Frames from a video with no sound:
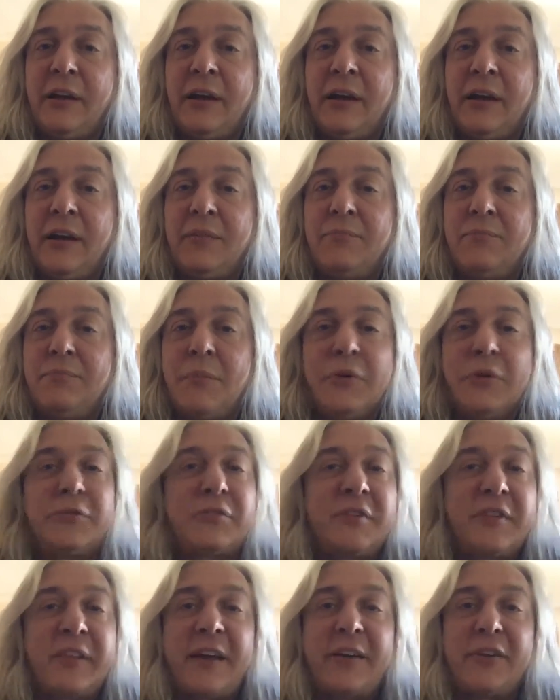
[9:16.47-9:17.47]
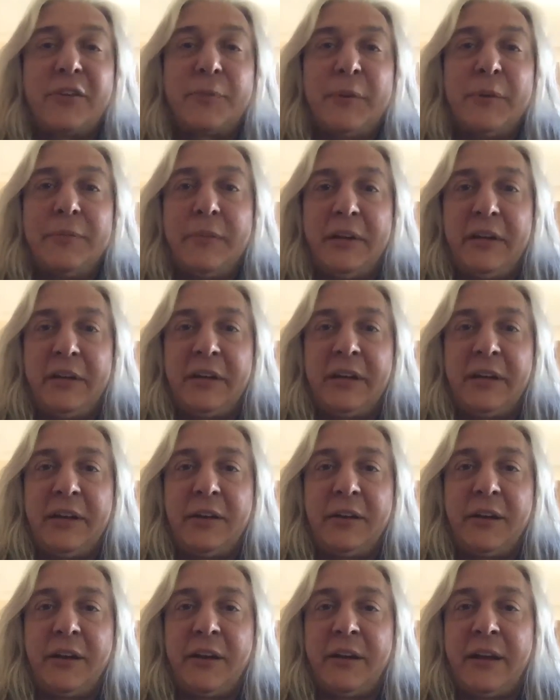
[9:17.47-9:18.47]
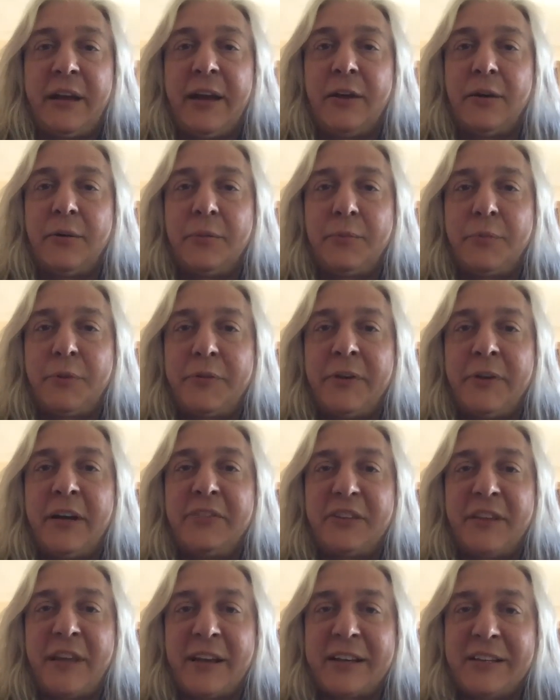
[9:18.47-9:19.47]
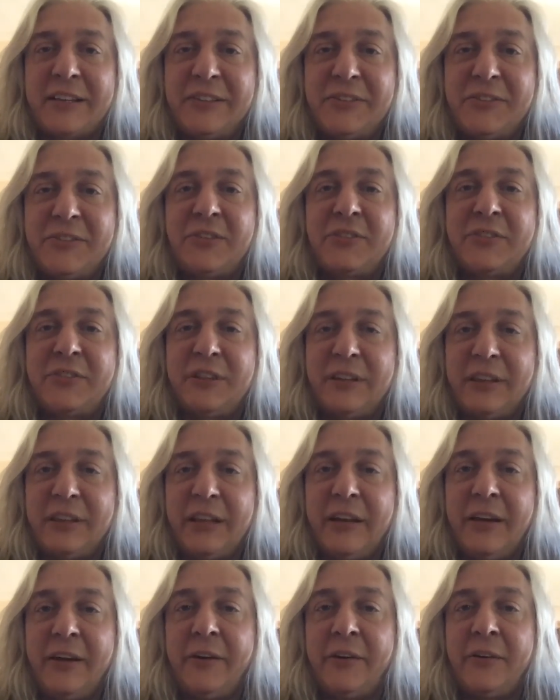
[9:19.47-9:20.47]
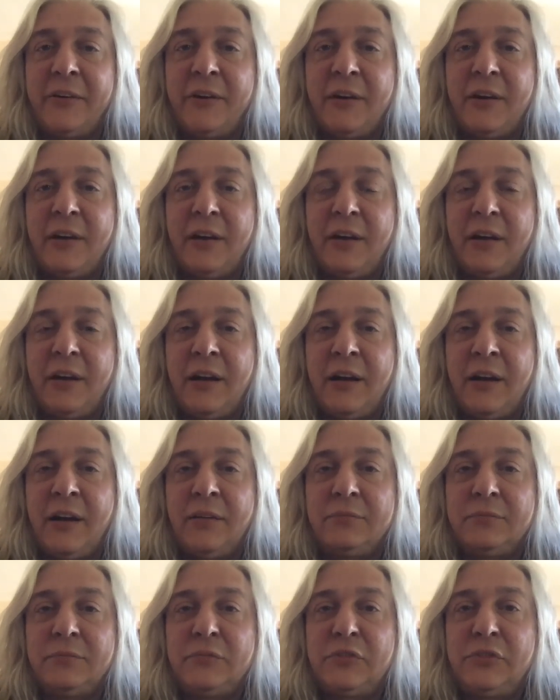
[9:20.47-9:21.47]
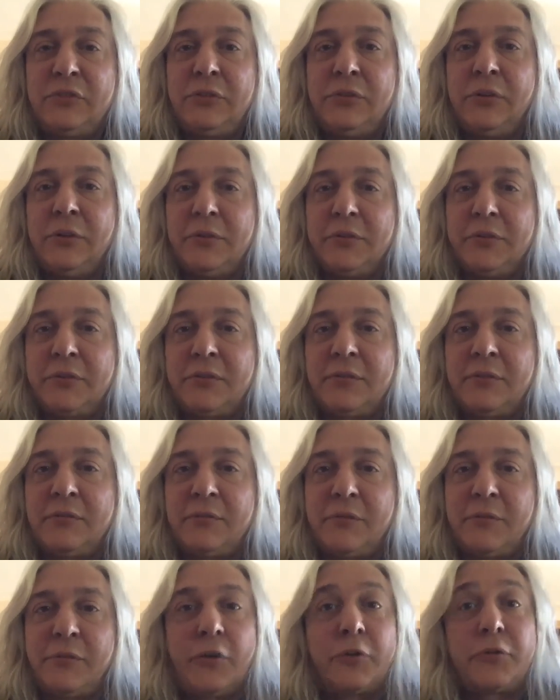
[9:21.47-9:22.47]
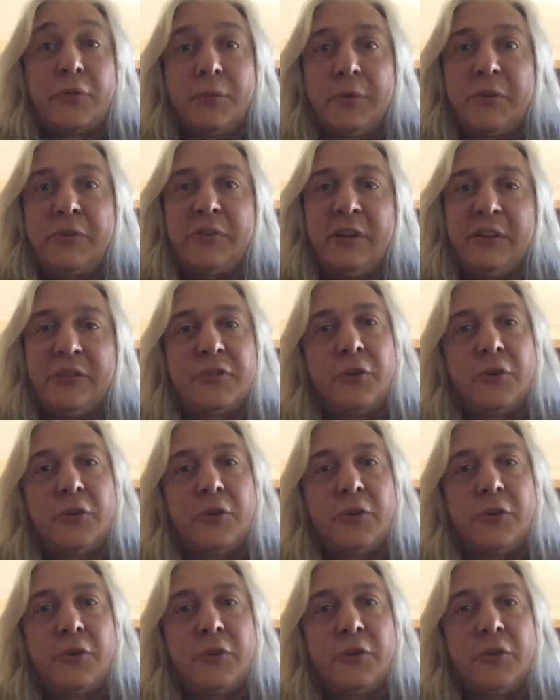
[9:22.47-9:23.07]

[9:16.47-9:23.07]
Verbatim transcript: uh, most of that has been mitigated and now provides that consistent layer um, to those virtual machines,